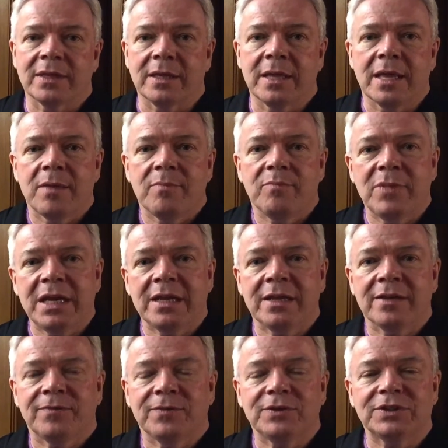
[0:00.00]
the
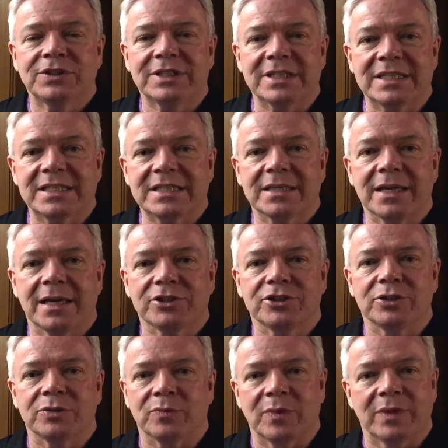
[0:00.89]
meaningful
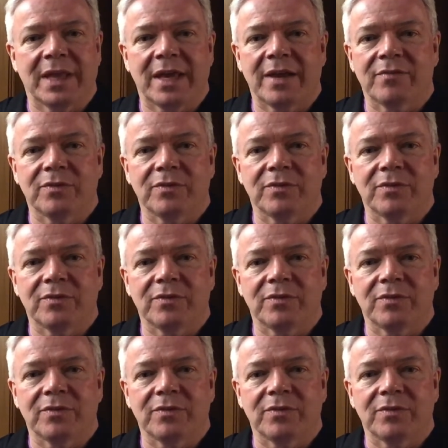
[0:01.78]
discussion with